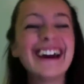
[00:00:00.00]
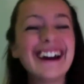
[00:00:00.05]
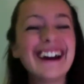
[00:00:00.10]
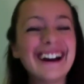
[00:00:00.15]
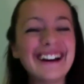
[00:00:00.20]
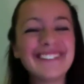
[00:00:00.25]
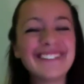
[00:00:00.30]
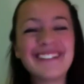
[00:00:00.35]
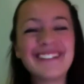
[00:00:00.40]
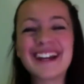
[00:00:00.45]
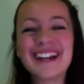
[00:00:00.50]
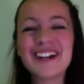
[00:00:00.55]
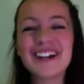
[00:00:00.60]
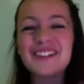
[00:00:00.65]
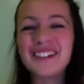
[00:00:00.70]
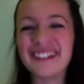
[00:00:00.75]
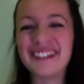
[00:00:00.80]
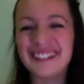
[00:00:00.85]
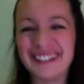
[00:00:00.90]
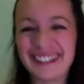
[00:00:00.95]
I wake up
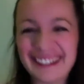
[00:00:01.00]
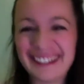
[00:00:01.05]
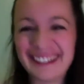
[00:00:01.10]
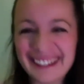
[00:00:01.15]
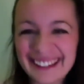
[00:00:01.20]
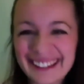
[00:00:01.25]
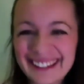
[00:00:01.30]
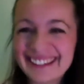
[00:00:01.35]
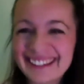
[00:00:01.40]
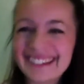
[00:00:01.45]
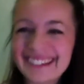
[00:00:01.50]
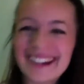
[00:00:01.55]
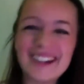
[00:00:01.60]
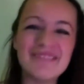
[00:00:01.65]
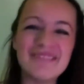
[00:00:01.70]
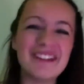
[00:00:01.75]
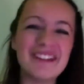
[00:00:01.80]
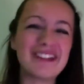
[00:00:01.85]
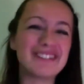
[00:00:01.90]
when I like. I make